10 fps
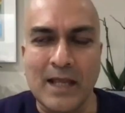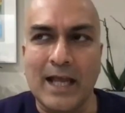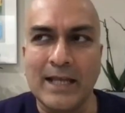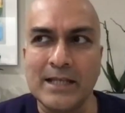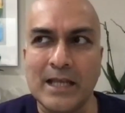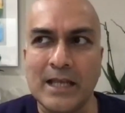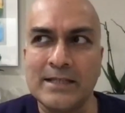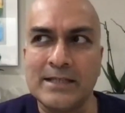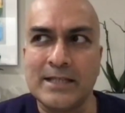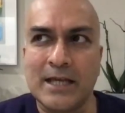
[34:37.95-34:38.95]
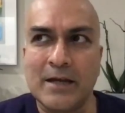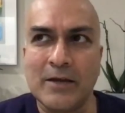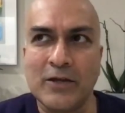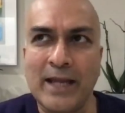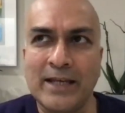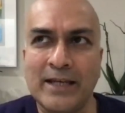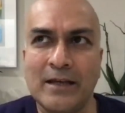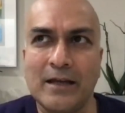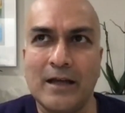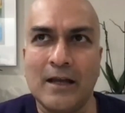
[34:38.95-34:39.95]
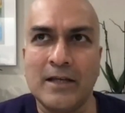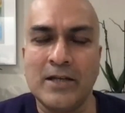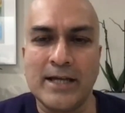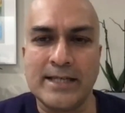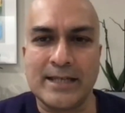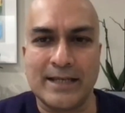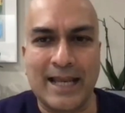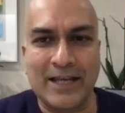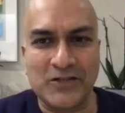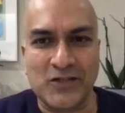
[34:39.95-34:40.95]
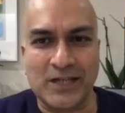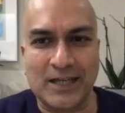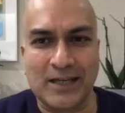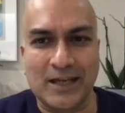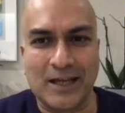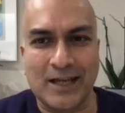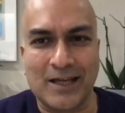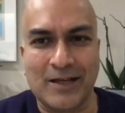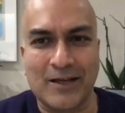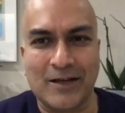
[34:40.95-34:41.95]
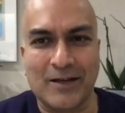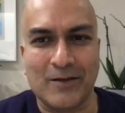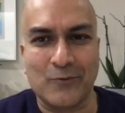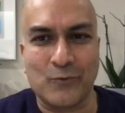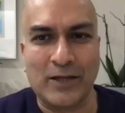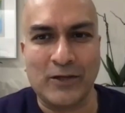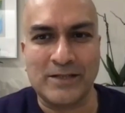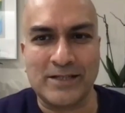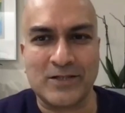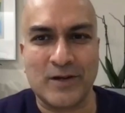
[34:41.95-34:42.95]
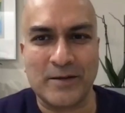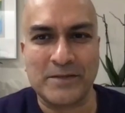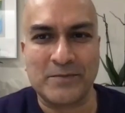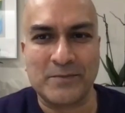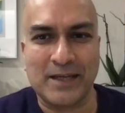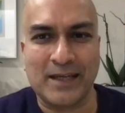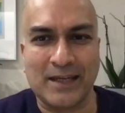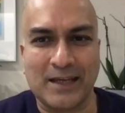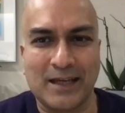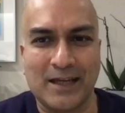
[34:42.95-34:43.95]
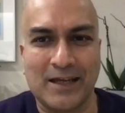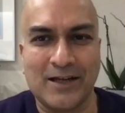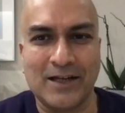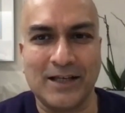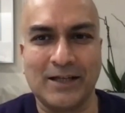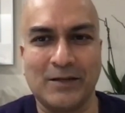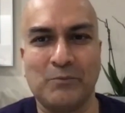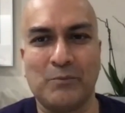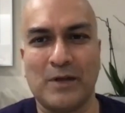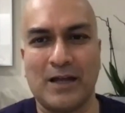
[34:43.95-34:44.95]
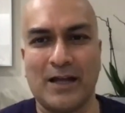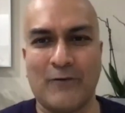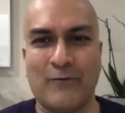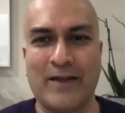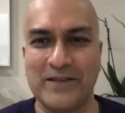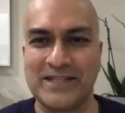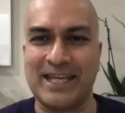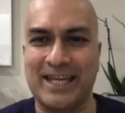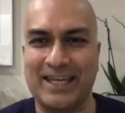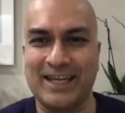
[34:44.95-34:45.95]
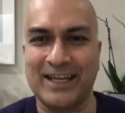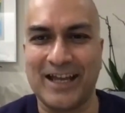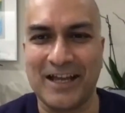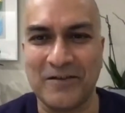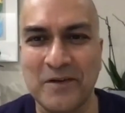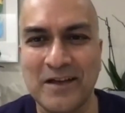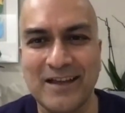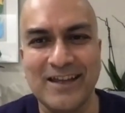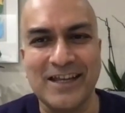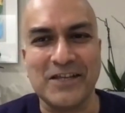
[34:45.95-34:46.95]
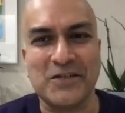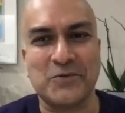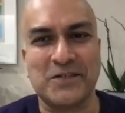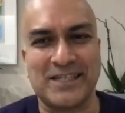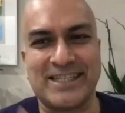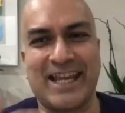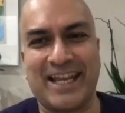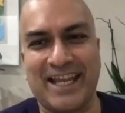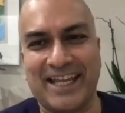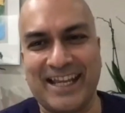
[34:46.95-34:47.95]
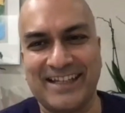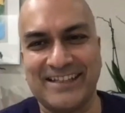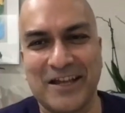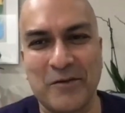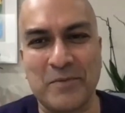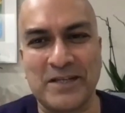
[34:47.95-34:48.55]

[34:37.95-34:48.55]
And and uh, you had a, a nice analogy uh, where you described to me uh, earlier around the sea. Um, do you want to say that again? Yeah.